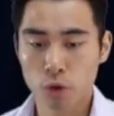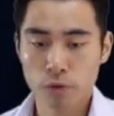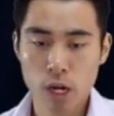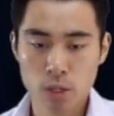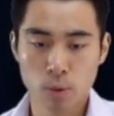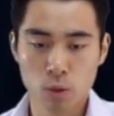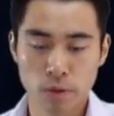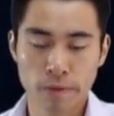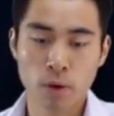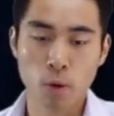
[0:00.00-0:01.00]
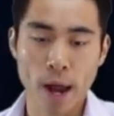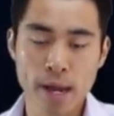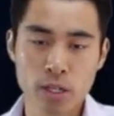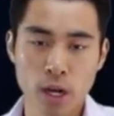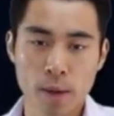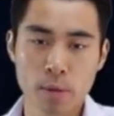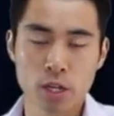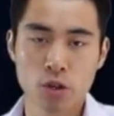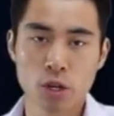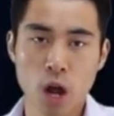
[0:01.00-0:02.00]
your first port of call, anytime
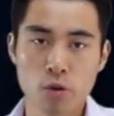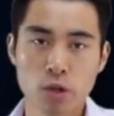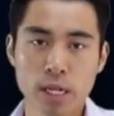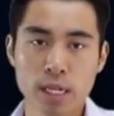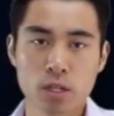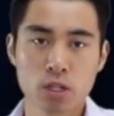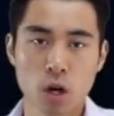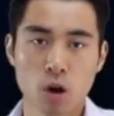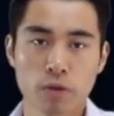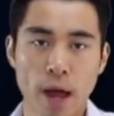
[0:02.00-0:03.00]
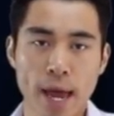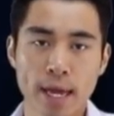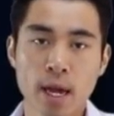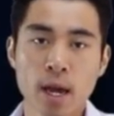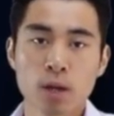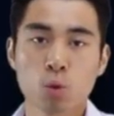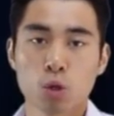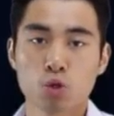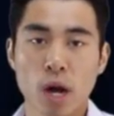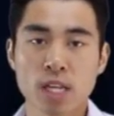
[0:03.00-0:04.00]
that you know you need to solve a
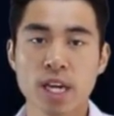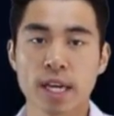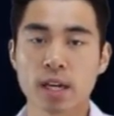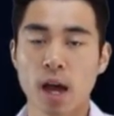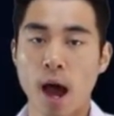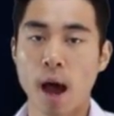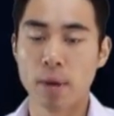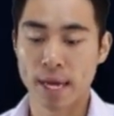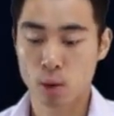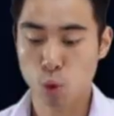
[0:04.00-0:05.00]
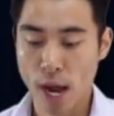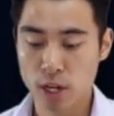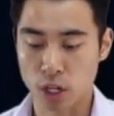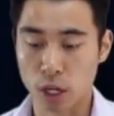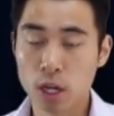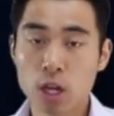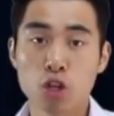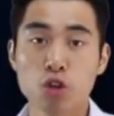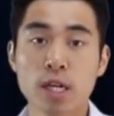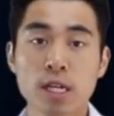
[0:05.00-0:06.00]
quadratic equation,
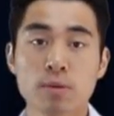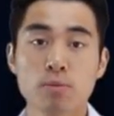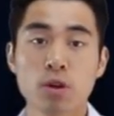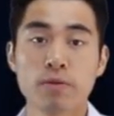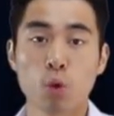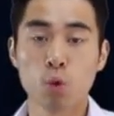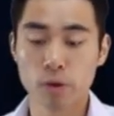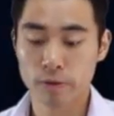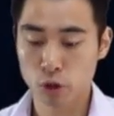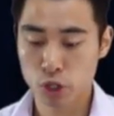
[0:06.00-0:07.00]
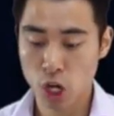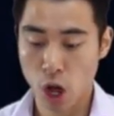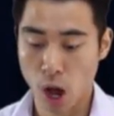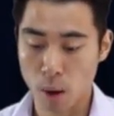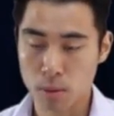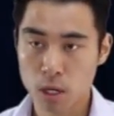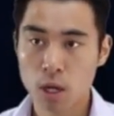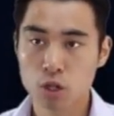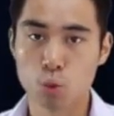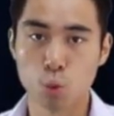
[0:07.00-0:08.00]
you need to move all of your terms
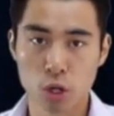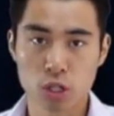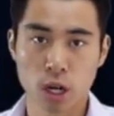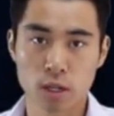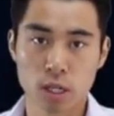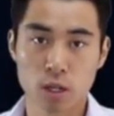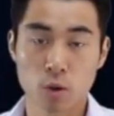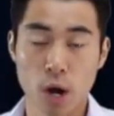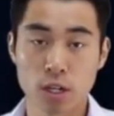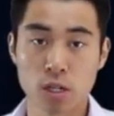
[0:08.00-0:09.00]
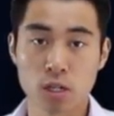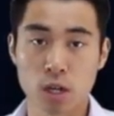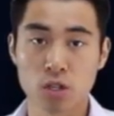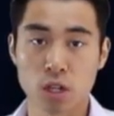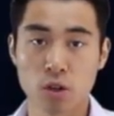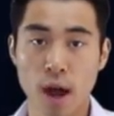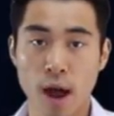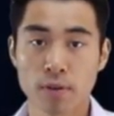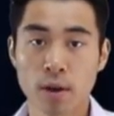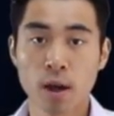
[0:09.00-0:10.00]
to one side of the equation such that you
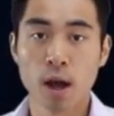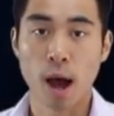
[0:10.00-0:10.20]
have